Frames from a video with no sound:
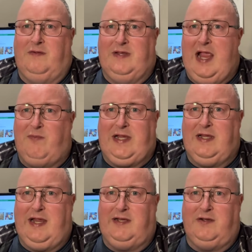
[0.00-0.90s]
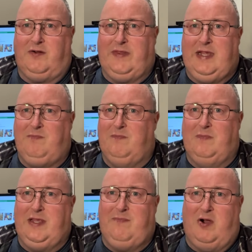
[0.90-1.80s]
now we can get in on
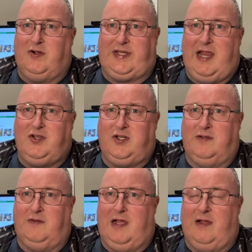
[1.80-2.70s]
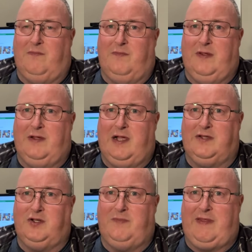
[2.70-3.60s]
the box action. I
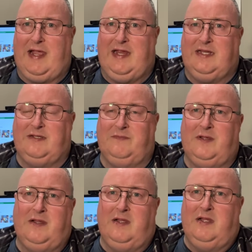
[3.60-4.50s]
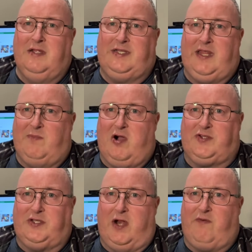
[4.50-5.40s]
assume that they send the
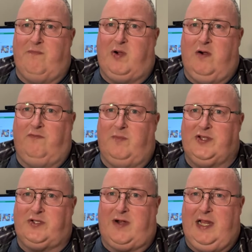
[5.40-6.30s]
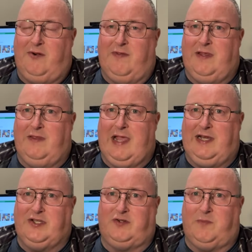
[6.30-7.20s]
boxes over in bulk from Australia and then they
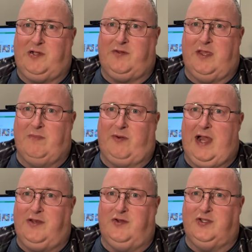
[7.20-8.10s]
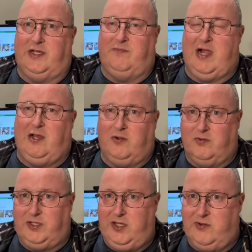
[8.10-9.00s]
distribute them around New Zealand by
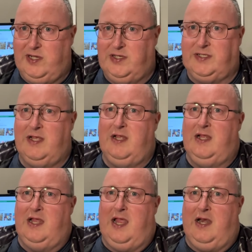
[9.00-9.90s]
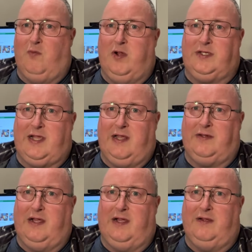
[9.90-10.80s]
local couriers. And it works out
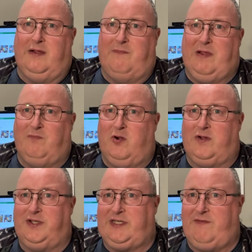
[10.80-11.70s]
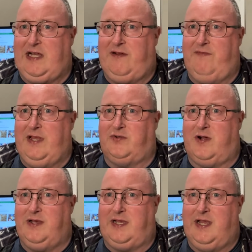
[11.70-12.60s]
a bit more cost effective than
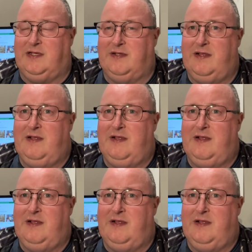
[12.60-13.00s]
trying to get